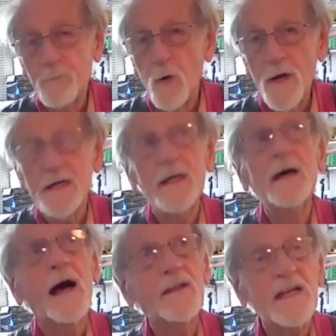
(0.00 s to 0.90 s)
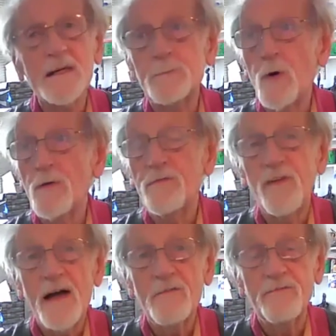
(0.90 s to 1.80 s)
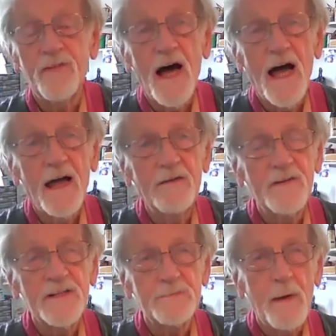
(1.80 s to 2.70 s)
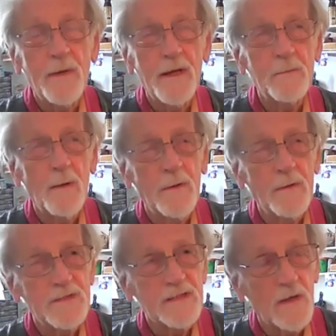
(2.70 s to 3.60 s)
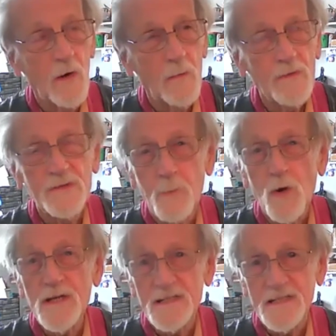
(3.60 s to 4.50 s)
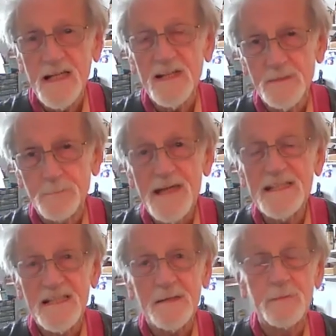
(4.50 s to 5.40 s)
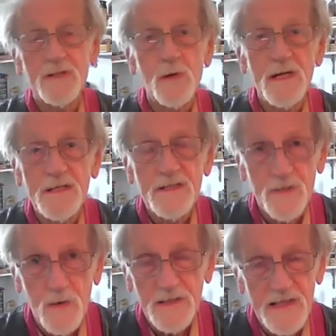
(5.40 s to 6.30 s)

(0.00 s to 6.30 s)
I think it's 0.55 is my minimum, and almost 0.6 spacing between strings.